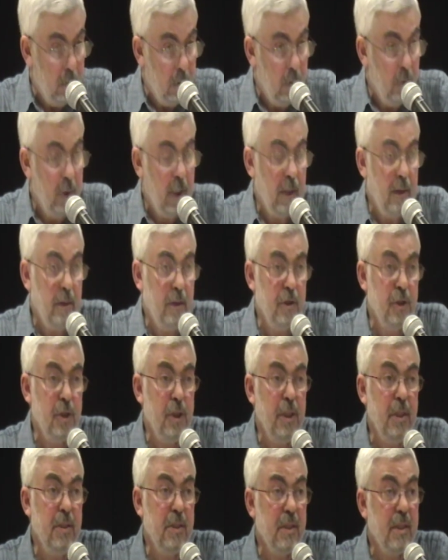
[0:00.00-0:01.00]
Look at the
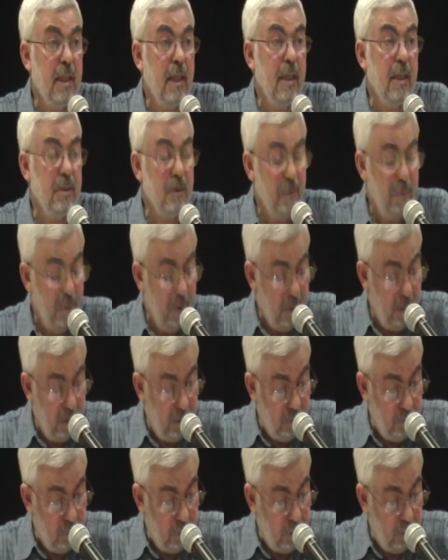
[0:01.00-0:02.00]
sheer size of the
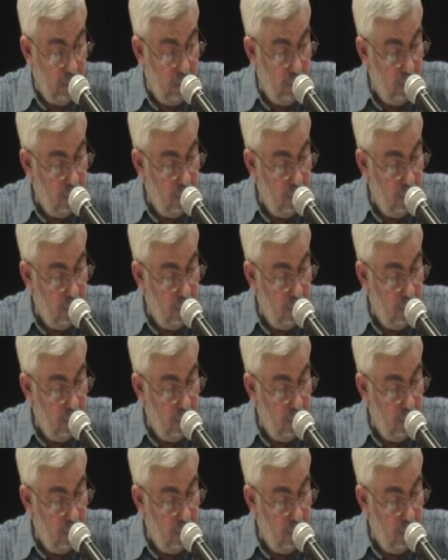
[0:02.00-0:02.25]
country.